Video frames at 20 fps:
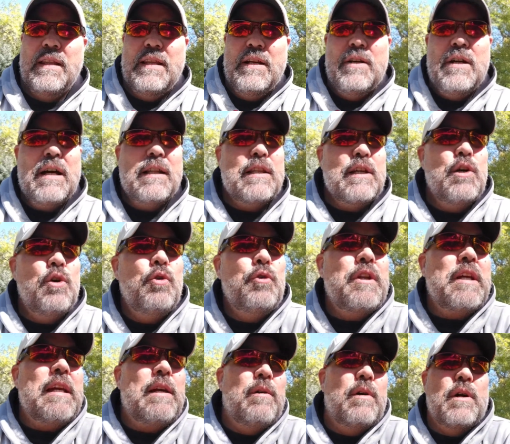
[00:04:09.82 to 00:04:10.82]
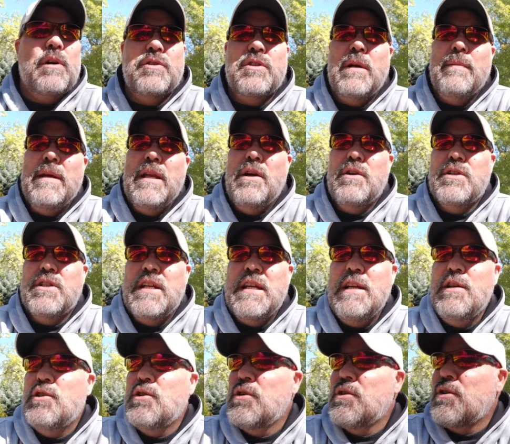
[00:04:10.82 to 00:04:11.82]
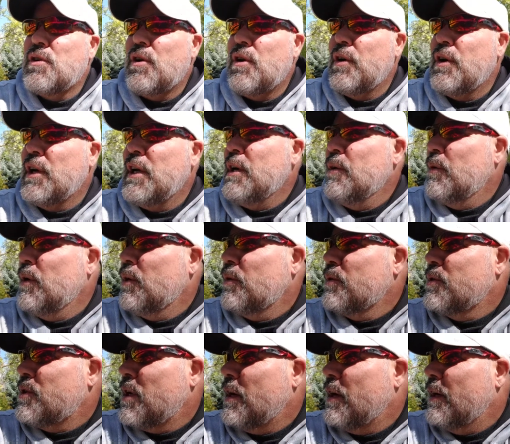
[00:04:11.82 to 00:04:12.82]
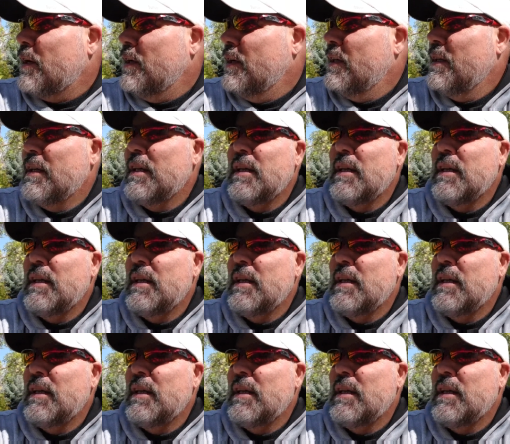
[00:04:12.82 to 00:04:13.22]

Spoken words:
they're not the only heroes. I mean, our teachers are our heroes. Our